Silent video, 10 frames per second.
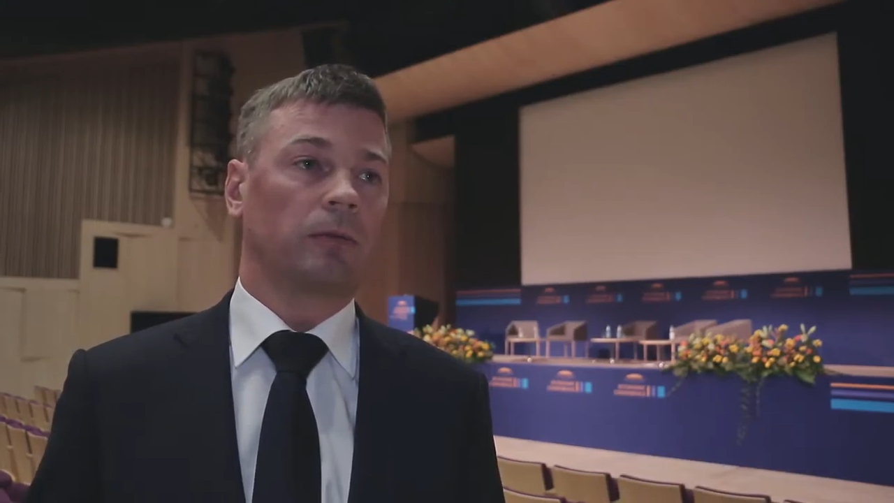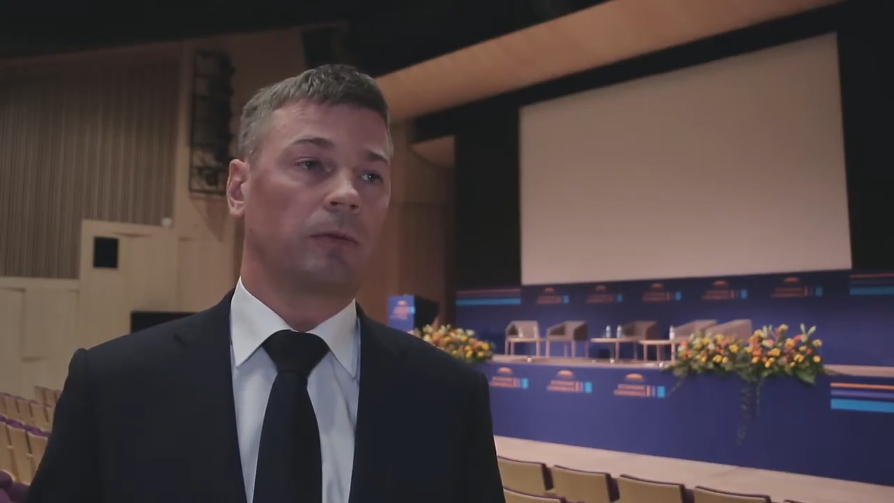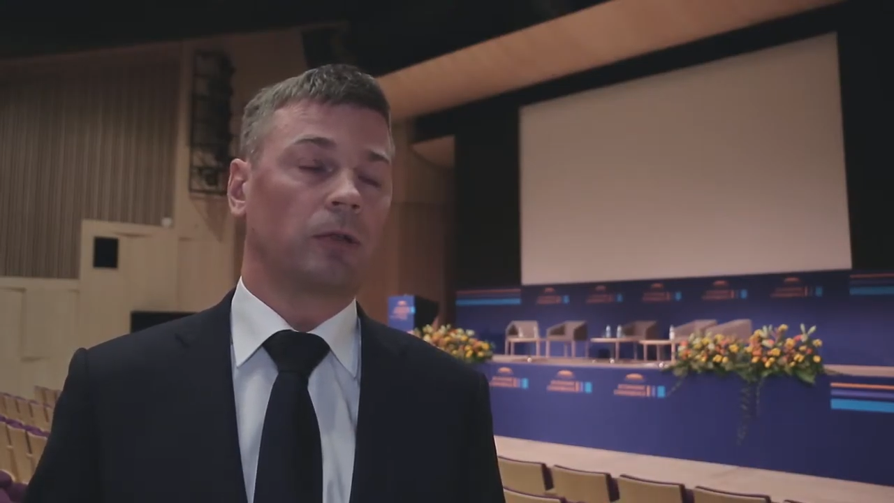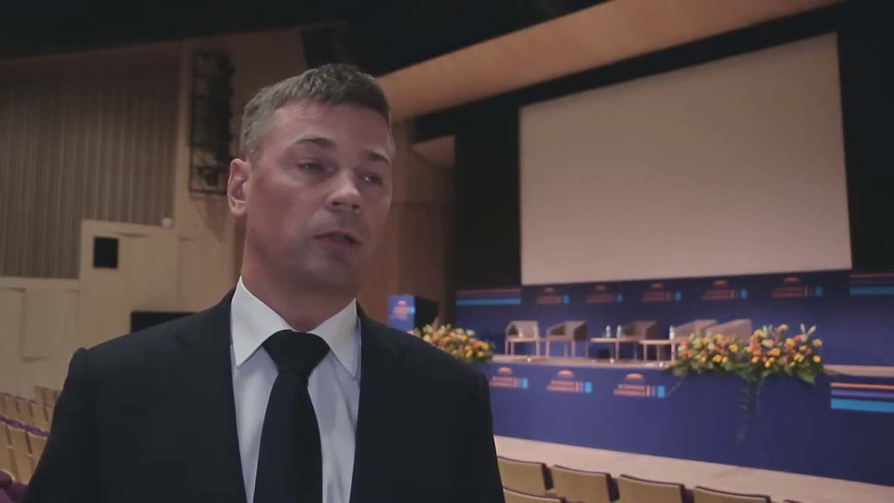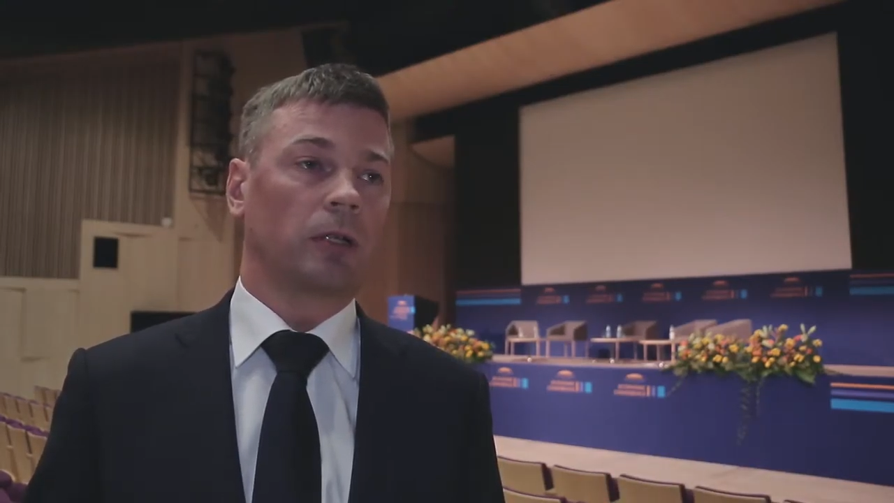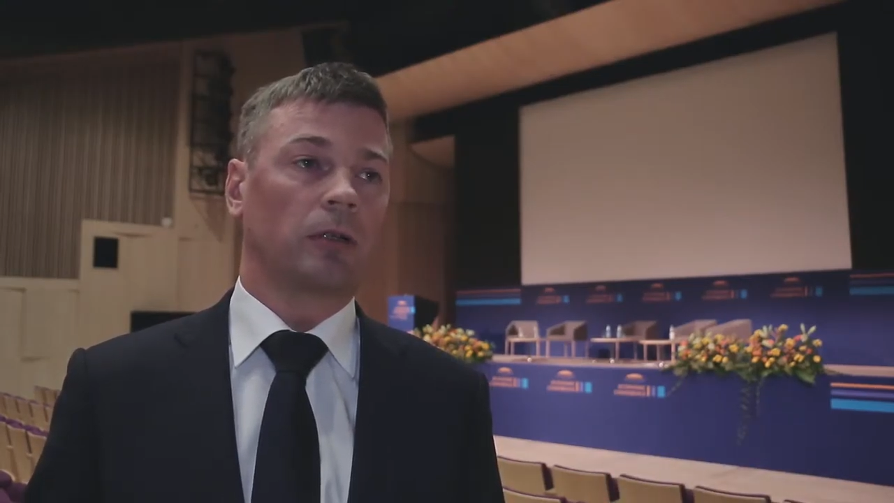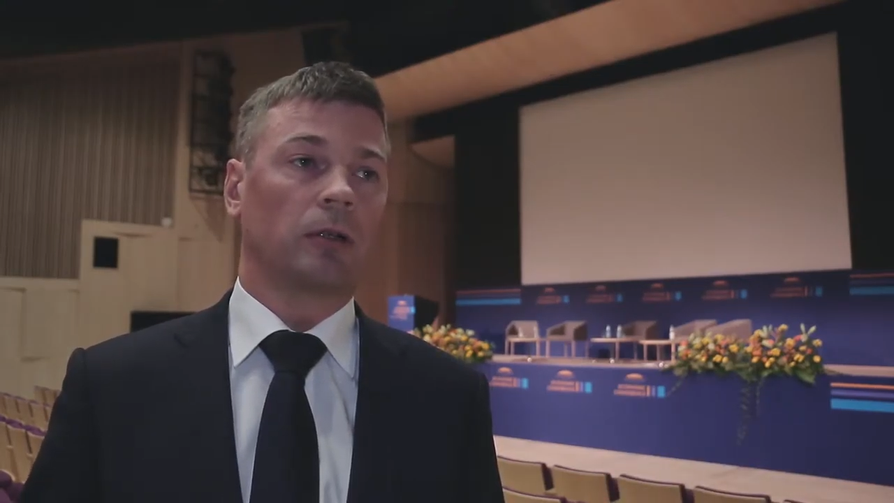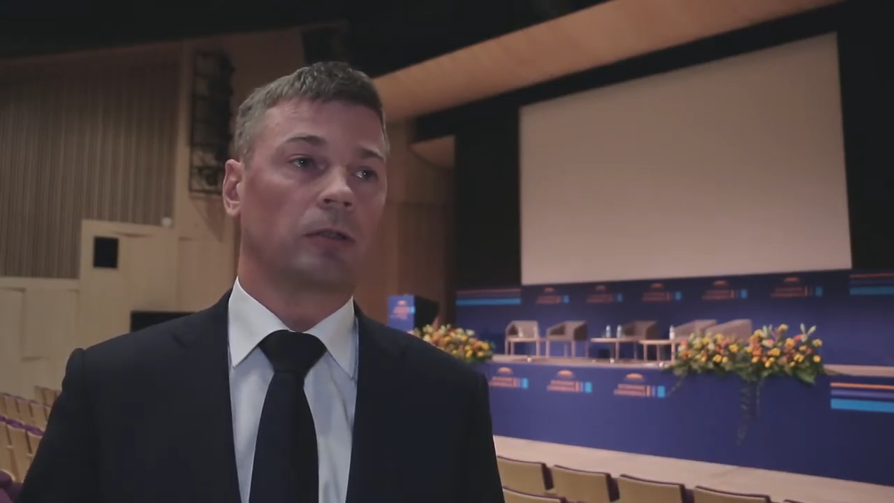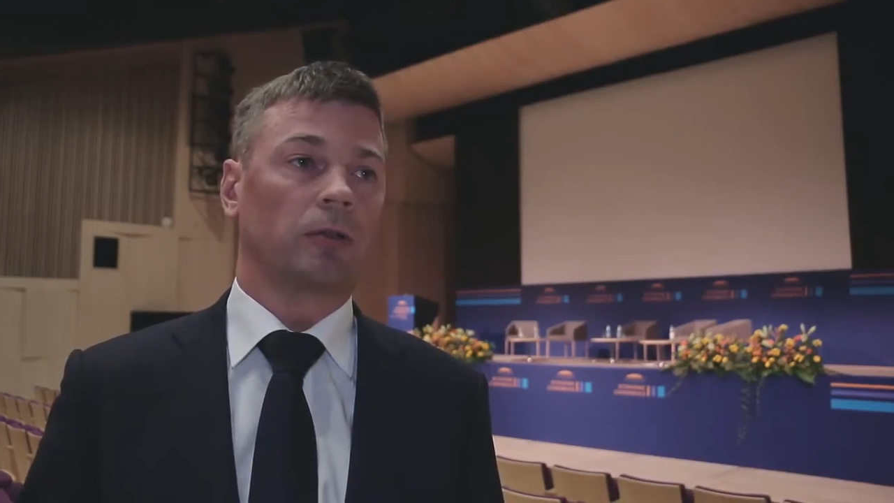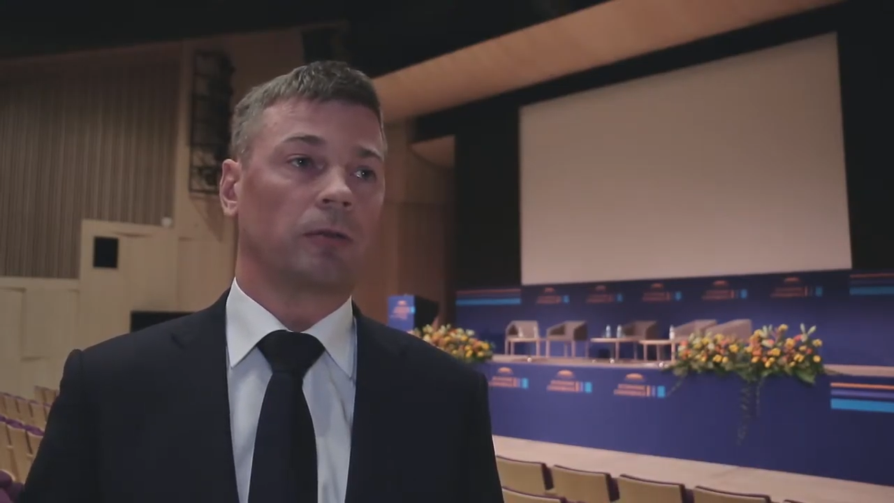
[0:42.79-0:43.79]
future
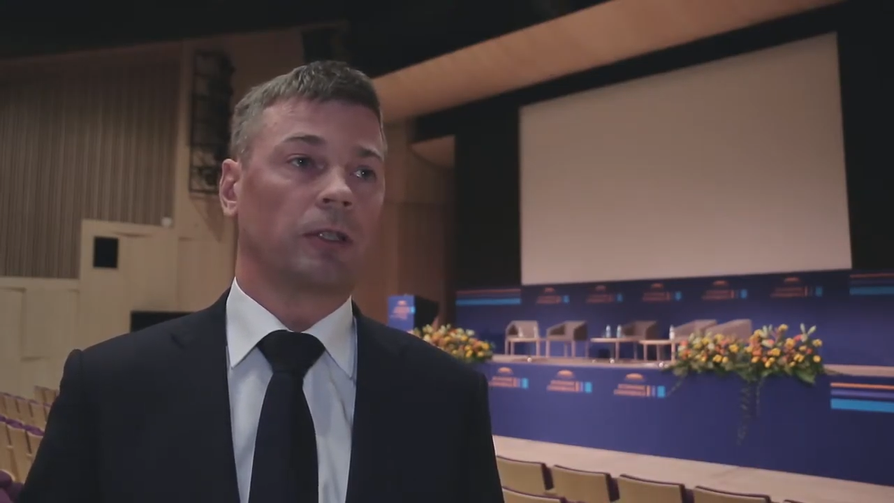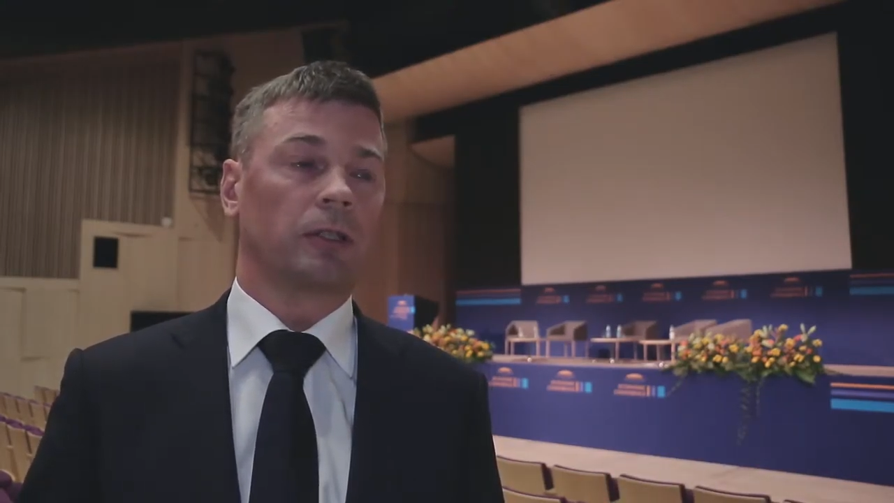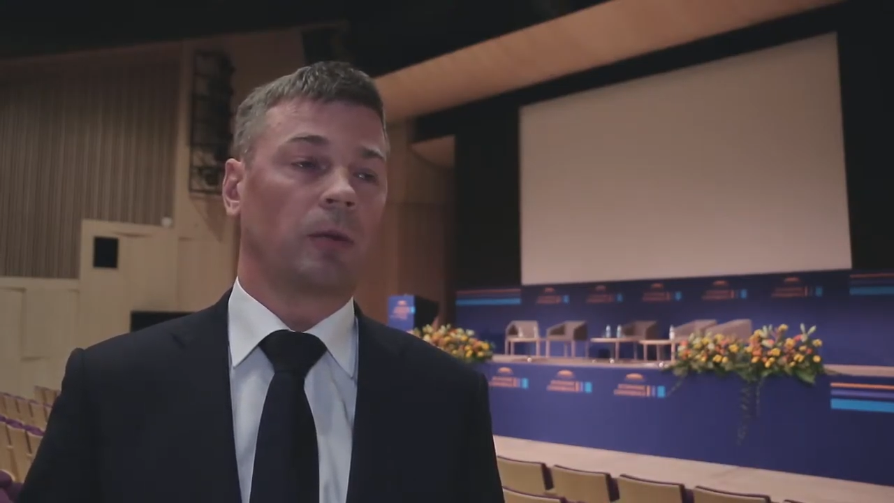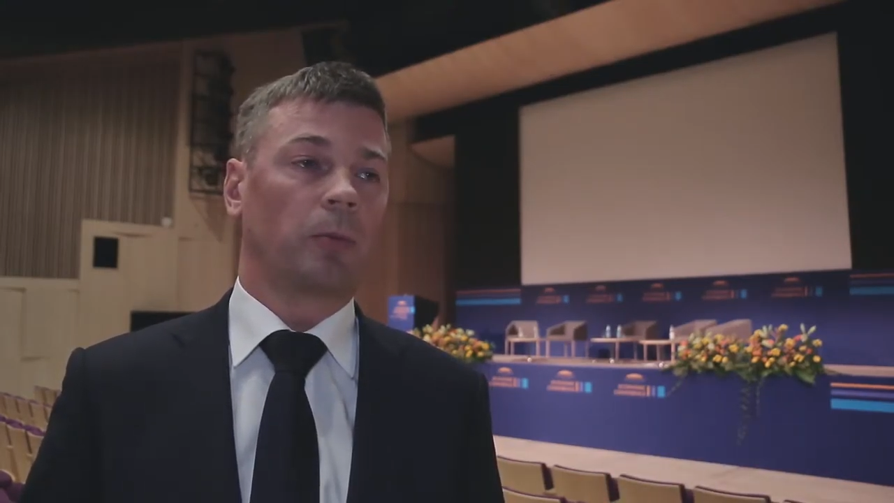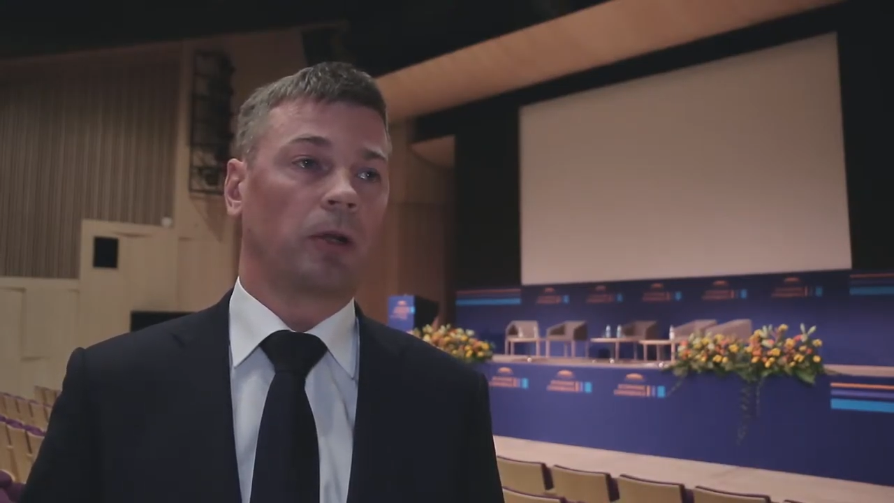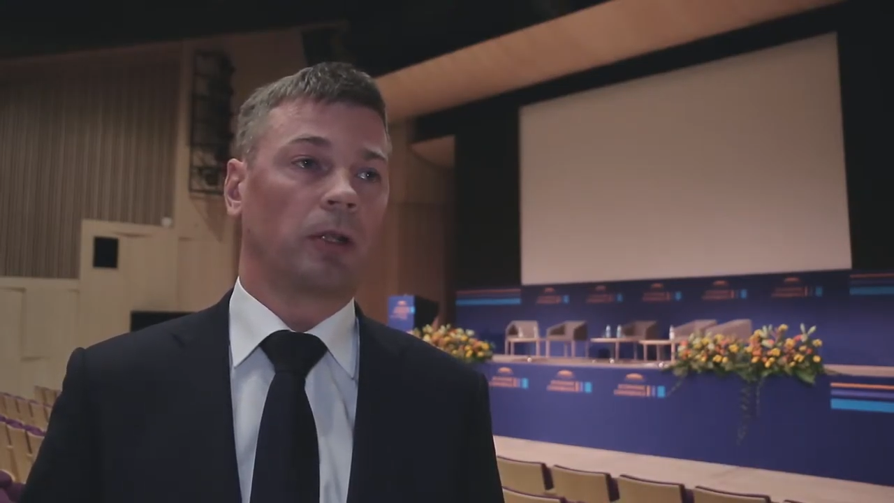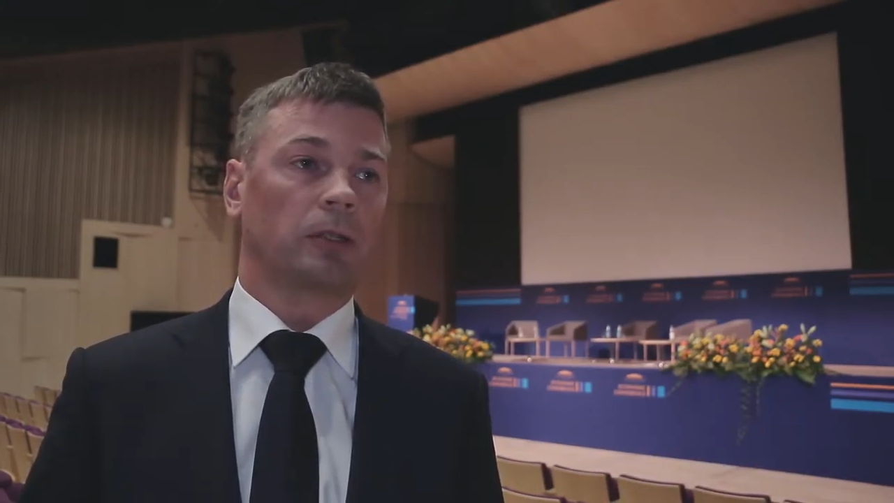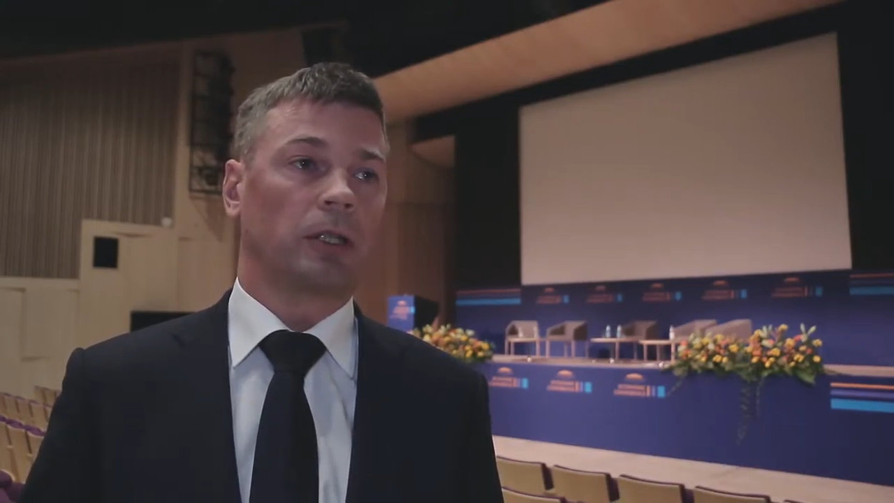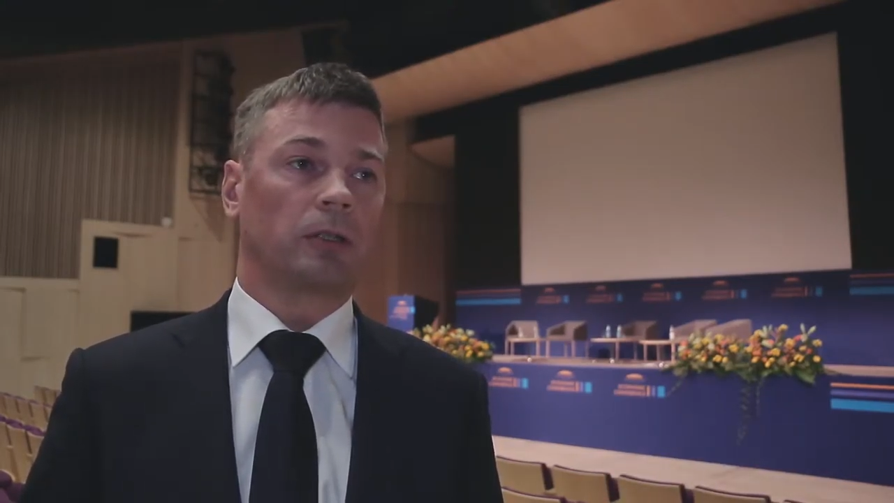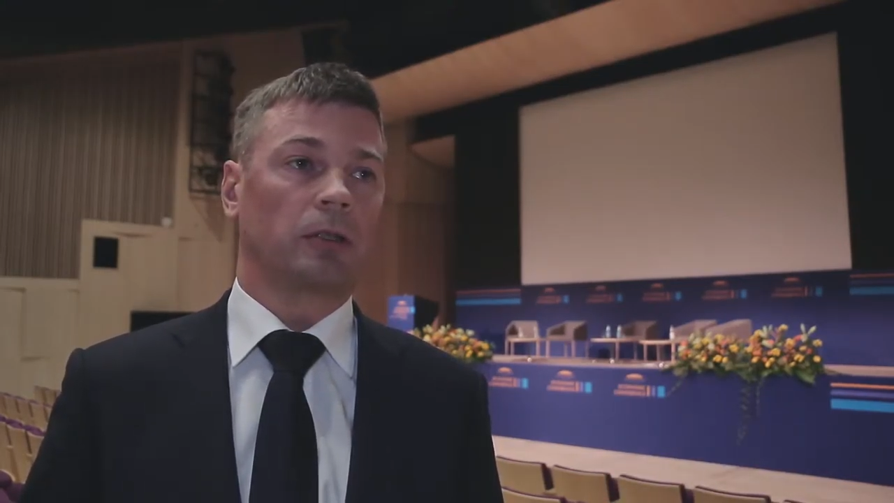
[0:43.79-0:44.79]
course of fiscal
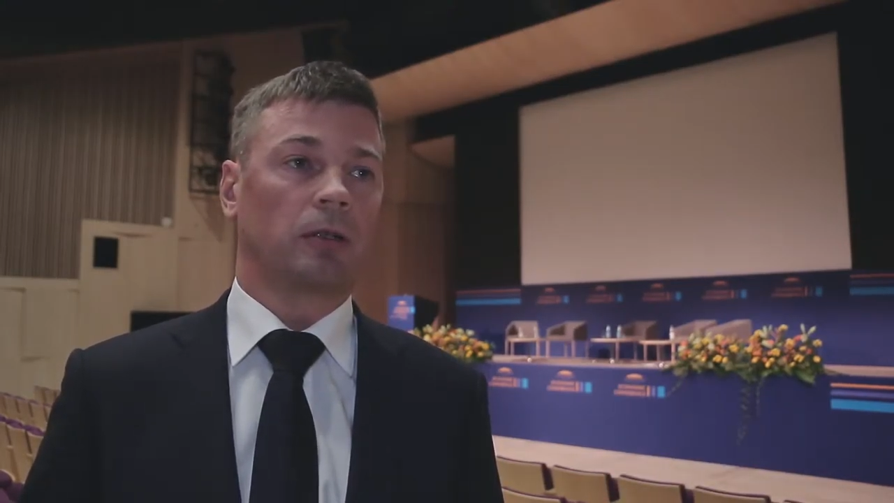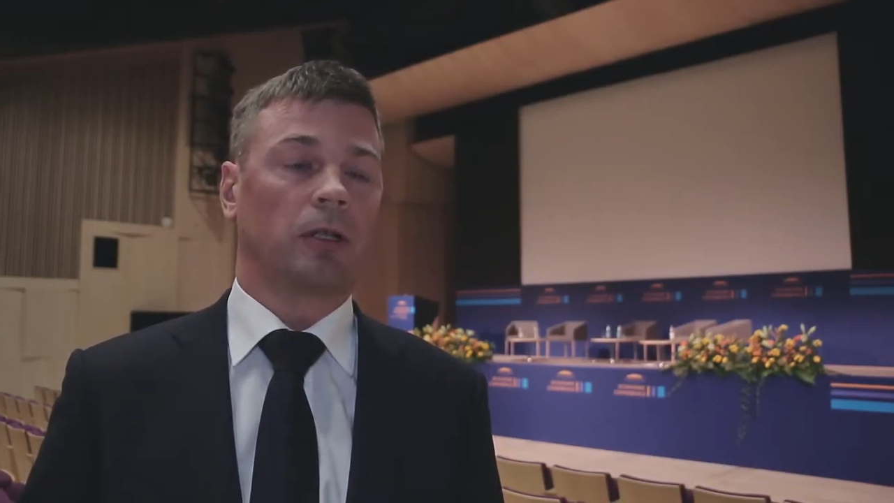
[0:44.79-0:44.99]
policy, so